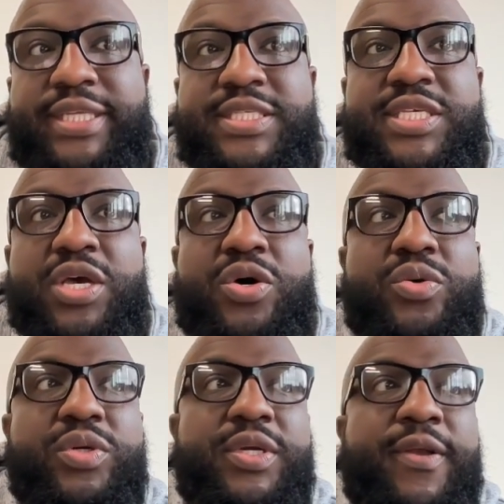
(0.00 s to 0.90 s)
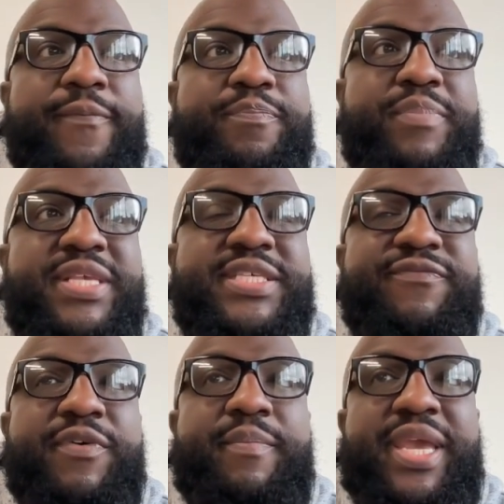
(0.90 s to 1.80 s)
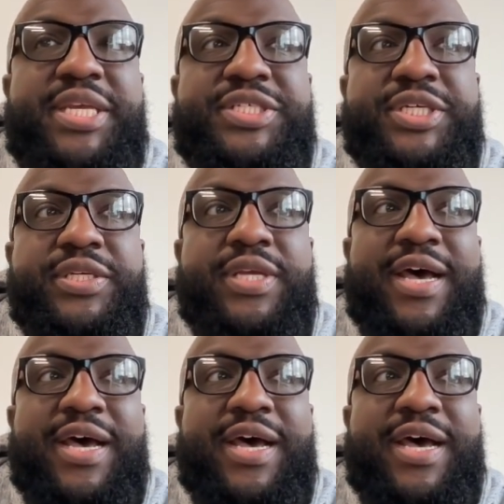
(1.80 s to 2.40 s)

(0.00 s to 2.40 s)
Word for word: And so misinformation,